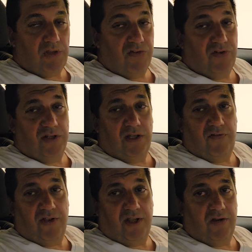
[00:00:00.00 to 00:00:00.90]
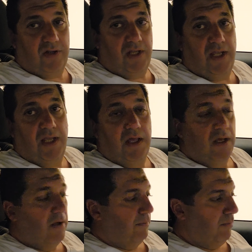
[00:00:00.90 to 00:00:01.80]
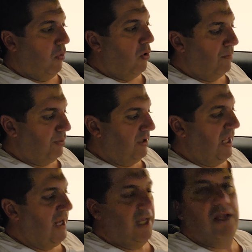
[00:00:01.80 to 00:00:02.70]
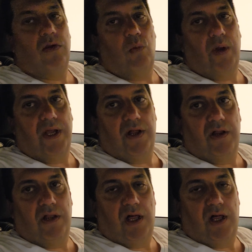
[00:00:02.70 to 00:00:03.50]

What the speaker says: significantly more play in the wheel,